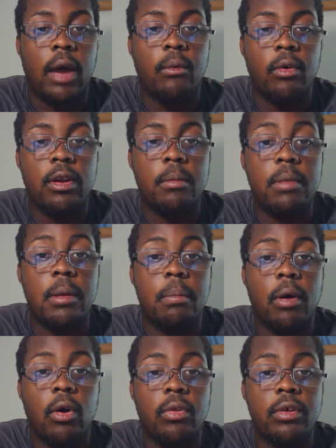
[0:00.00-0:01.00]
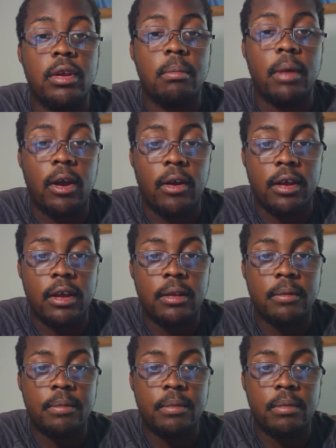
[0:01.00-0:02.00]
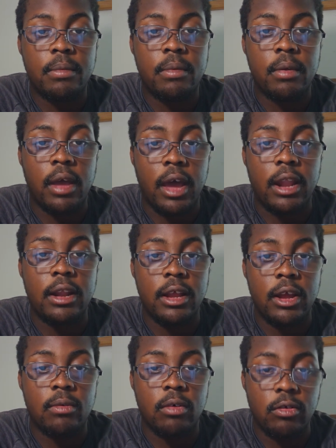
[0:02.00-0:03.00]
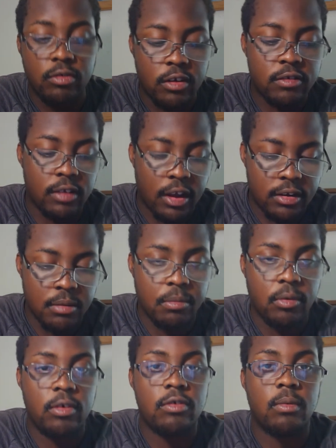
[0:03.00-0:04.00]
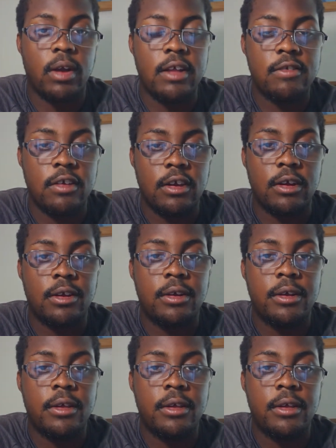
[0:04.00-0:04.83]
I want to be both an American and a Negro, just like Du Bois writes group.